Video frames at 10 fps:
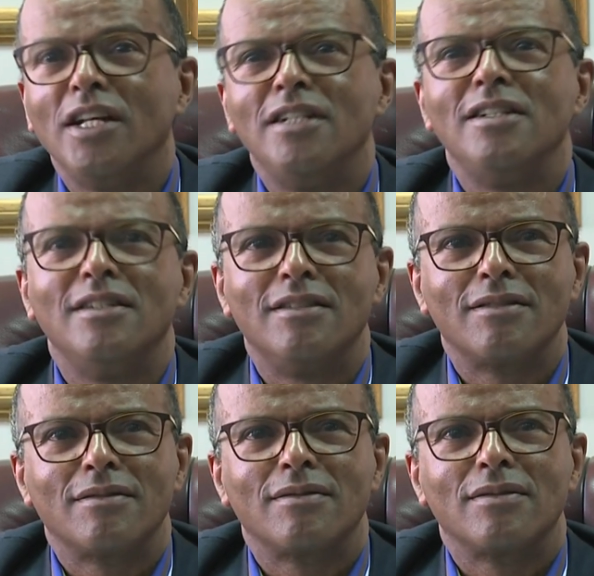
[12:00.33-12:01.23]
he did.
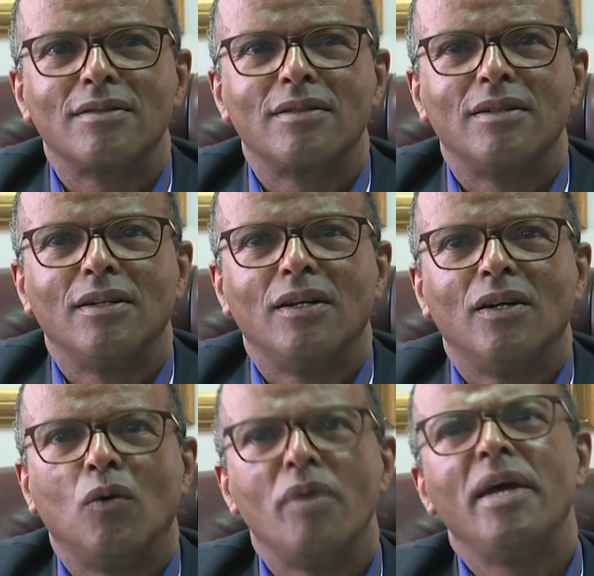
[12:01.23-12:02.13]

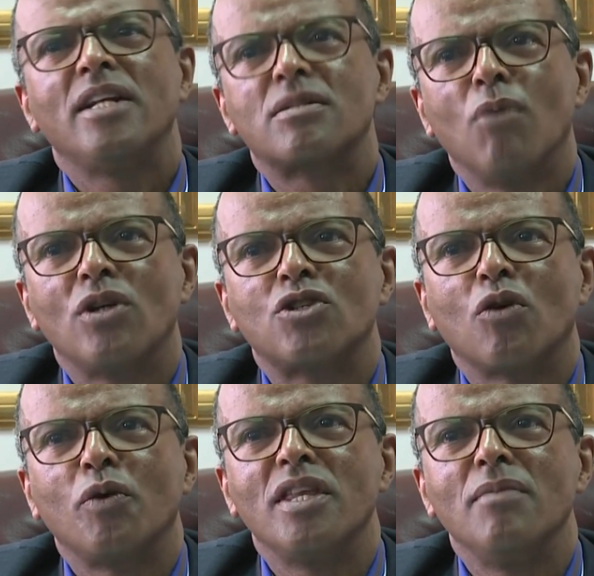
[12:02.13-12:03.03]
We made small
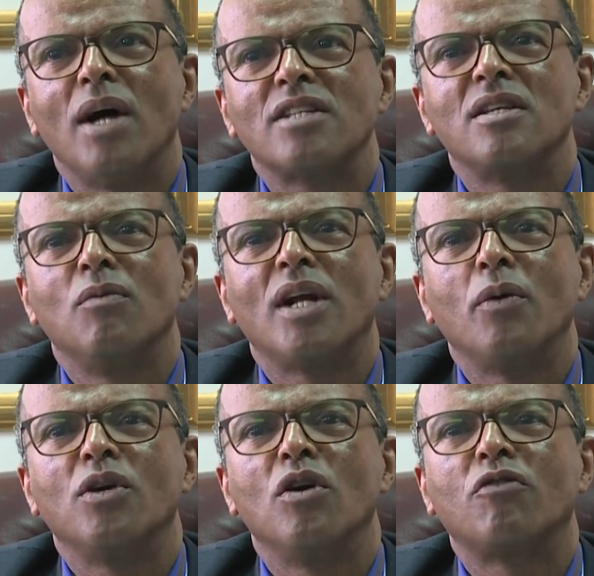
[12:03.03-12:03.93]
talk with him, asked him, when are
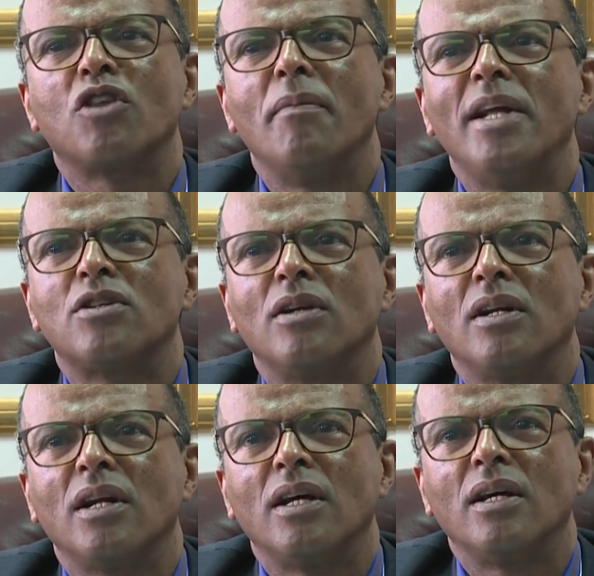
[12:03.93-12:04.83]
we going for the
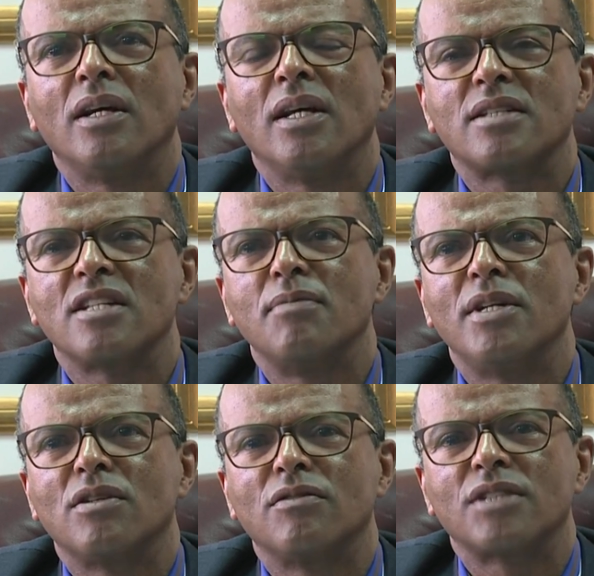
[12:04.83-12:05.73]
mental uh,
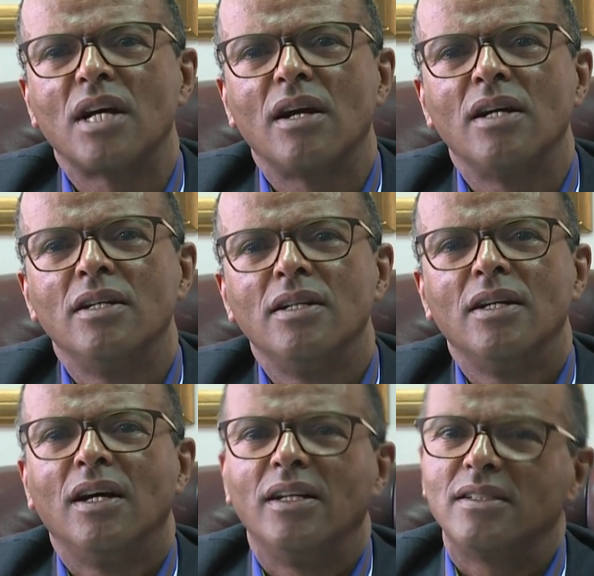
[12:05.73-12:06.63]
assessment of Sarah?
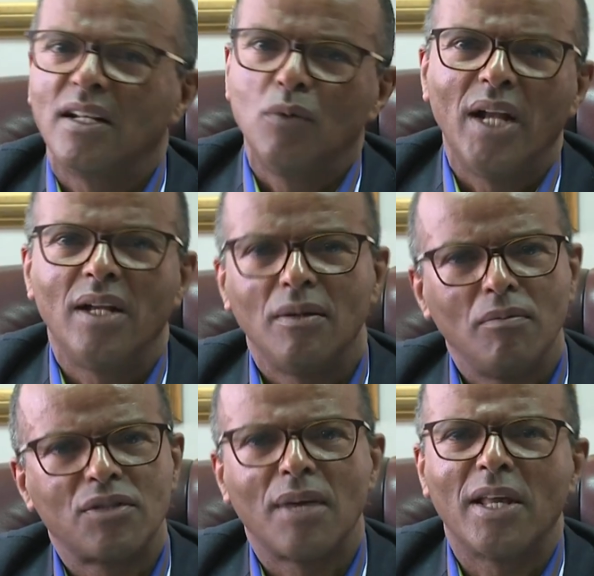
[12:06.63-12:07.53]
He said, well,
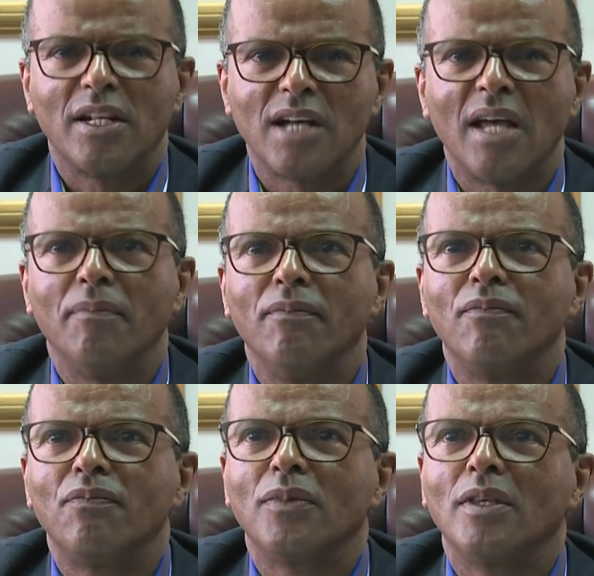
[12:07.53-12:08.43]
some other time.
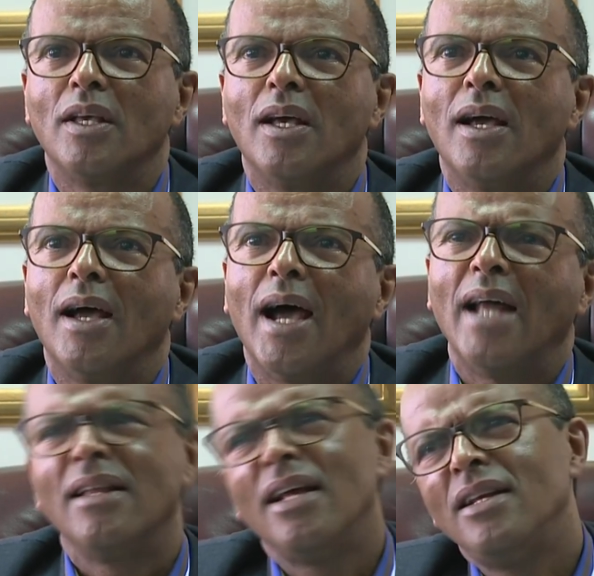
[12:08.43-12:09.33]

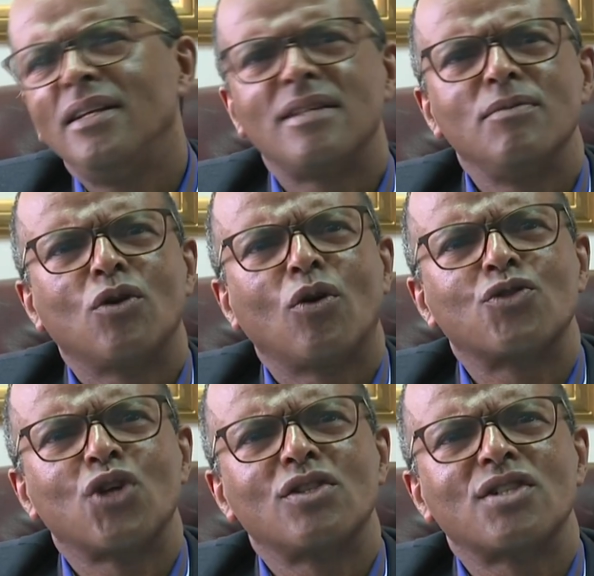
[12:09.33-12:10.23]
And then he seemed to
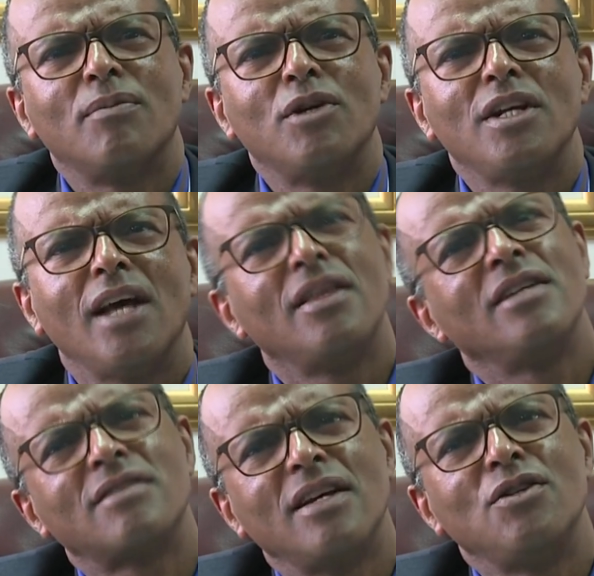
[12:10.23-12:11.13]
consult somebody and then
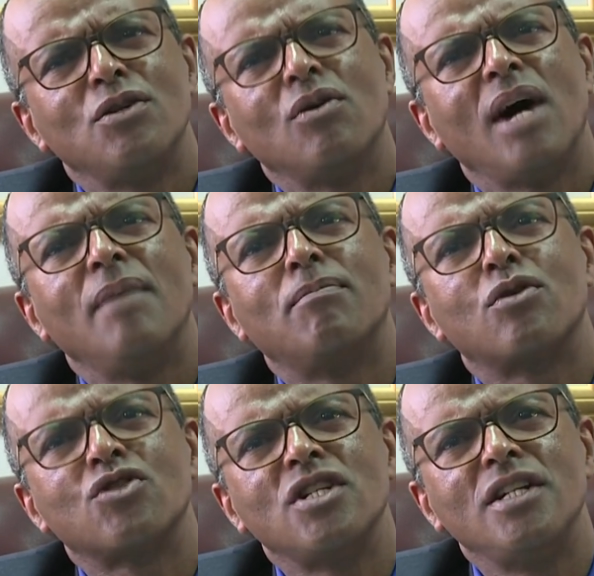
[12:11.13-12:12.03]
said, you know, I'm
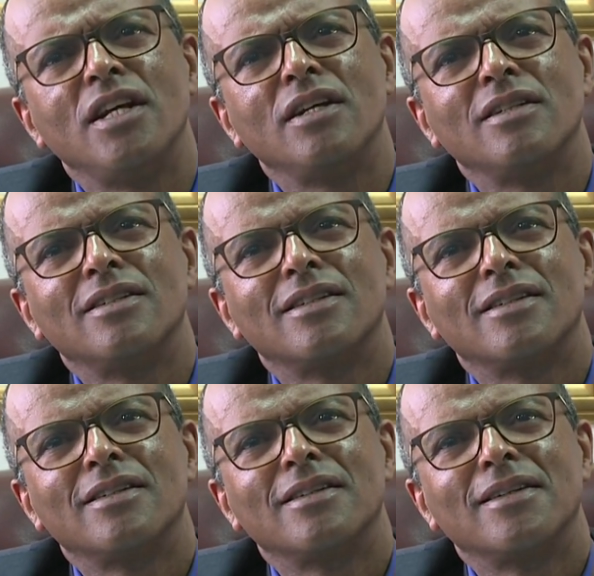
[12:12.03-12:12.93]
proceeding
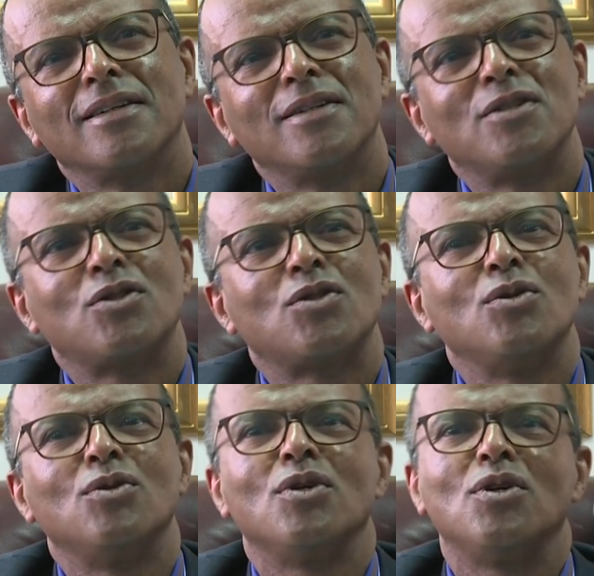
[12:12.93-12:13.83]

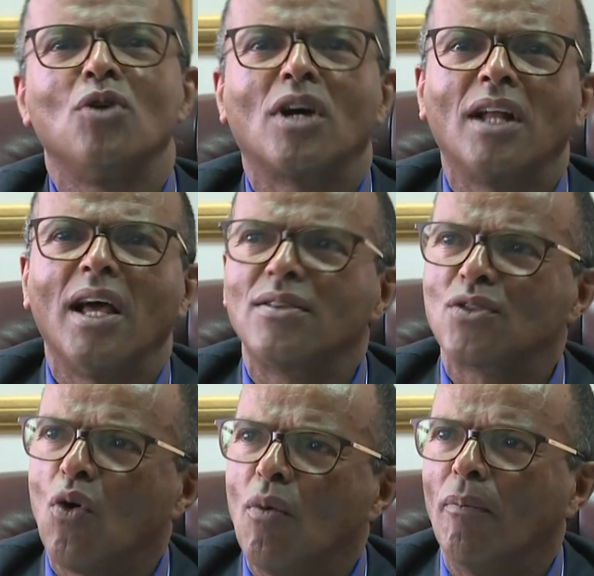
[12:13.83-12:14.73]
to your client's
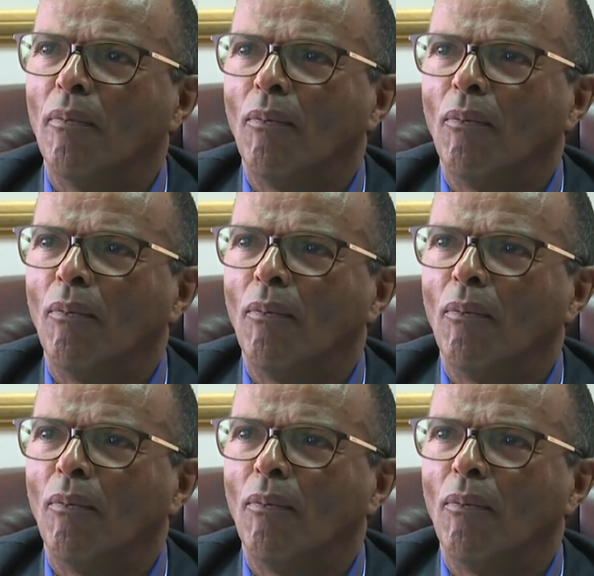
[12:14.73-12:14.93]
home.